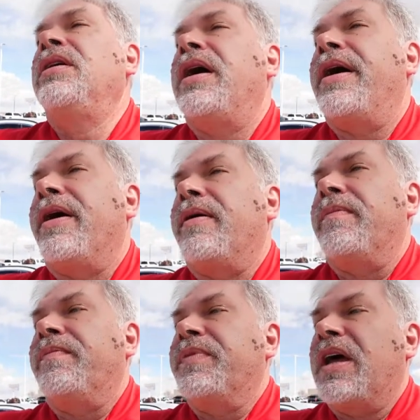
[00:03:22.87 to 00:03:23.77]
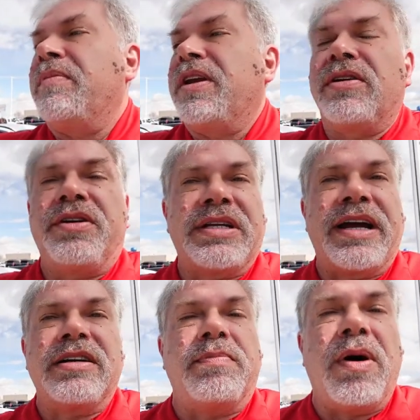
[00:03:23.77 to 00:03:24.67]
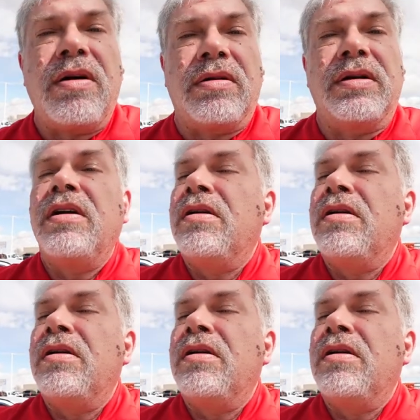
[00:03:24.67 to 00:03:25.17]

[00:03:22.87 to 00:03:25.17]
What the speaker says: are your tires bald?